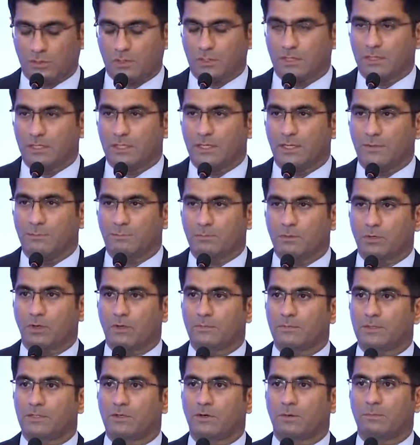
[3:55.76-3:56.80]

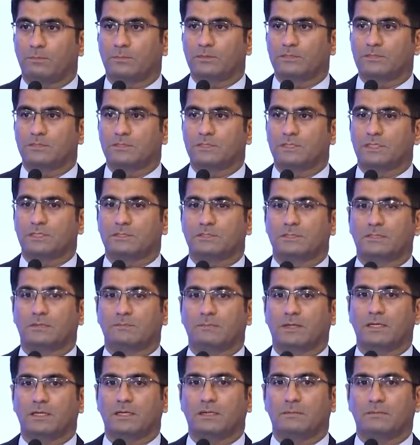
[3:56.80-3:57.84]
employment opportunities
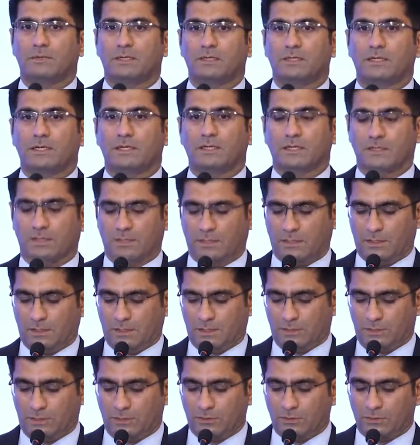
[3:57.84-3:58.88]
remain limited
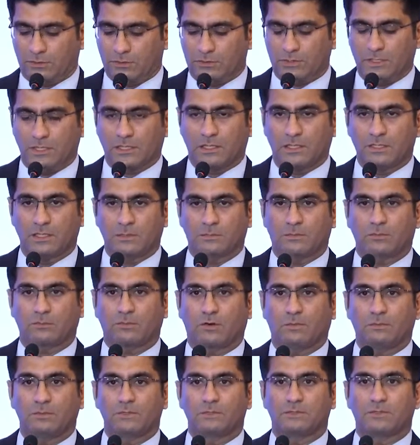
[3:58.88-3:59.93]
due to the
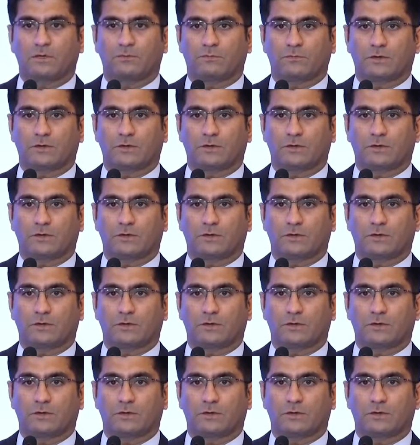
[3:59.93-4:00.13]
underperformance of our